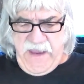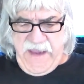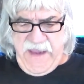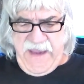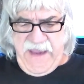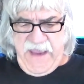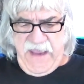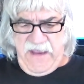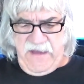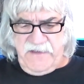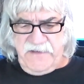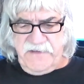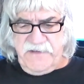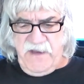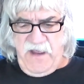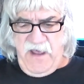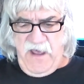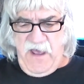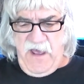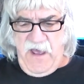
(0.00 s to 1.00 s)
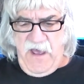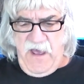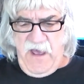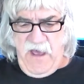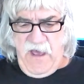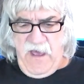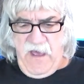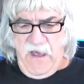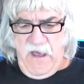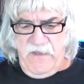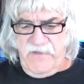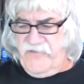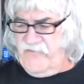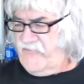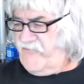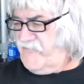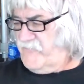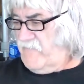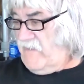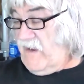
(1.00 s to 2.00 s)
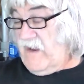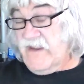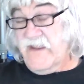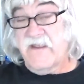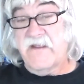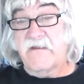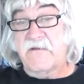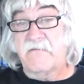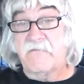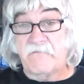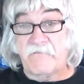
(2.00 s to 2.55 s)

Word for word: And uh, this is my